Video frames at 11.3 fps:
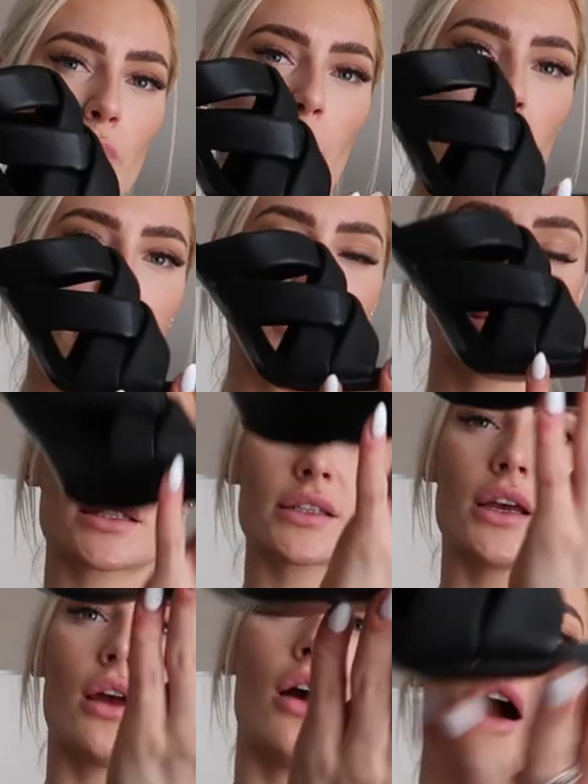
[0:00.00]
but
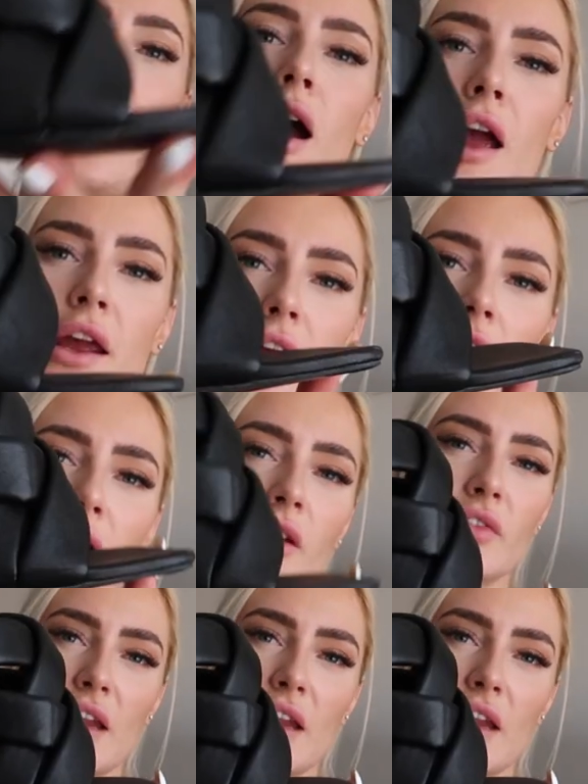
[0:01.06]
I kind of